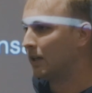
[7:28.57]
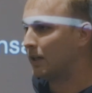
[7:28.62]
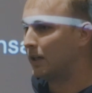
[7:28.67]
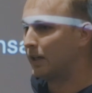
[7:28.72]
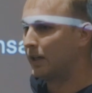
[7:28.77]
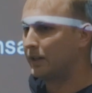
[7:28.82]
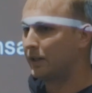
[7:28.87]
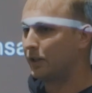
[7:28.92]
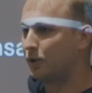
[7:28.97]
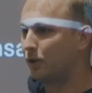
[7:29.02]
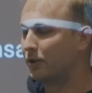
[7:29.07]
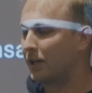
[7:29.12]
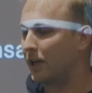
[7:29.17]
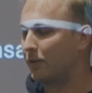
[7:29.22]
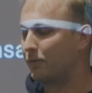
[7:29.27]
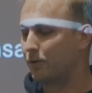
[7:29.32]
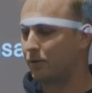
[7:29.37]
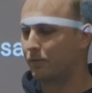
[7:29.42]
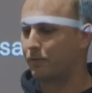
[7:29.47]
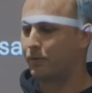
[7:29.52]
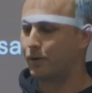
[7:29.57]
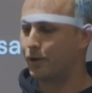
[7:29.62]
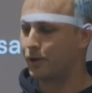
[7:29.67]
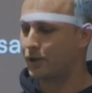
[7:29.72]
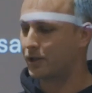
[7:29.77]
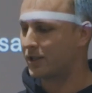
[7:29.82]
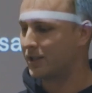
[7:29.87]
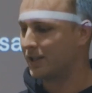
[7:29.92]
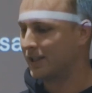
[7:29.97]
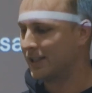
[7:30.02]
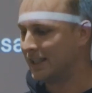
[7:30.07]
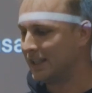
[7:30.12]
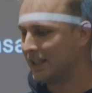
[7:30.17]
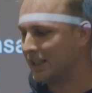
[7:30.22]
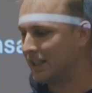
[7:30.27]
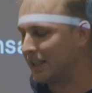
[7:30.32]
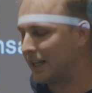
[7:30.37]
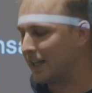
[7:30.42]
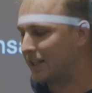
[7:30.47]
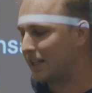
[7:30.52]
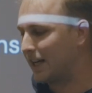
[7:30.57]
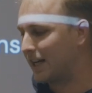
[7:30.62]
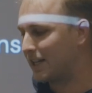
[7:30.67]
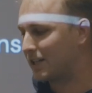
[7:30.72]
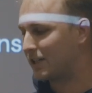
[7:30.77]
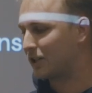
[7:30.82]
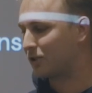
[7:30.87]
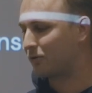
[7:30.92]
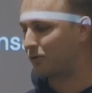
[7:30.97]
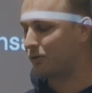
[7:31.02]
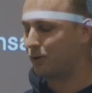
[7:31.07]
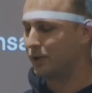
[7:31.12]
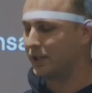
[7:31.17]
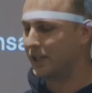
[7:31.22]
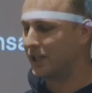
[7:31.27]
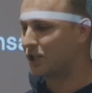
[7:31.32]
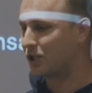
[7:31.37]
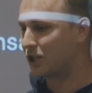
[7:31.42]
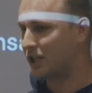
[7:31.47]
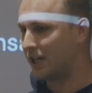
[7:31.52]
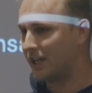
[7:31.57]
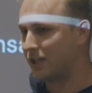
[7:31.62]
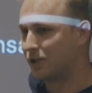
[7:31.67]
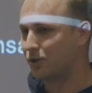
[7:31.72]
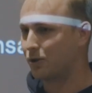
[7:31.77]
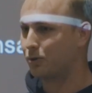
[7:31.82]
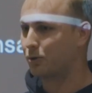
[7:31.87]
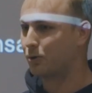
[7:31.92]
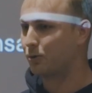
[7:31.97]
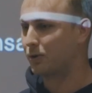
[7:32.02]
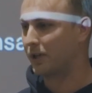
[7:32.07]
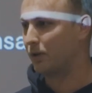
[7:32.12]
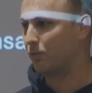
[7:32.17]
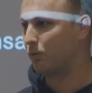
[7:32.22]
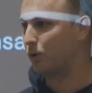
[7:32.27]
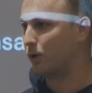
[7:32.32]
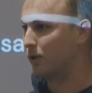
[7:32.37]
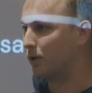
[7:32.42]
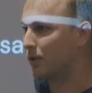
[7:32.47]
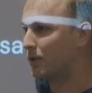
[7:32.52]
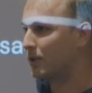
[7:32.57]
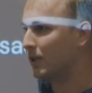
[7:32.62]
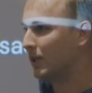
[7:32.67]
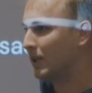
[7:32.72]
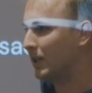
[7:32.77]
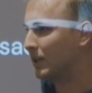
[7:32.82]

They don't have to first get assets through an exchange onto their wallet,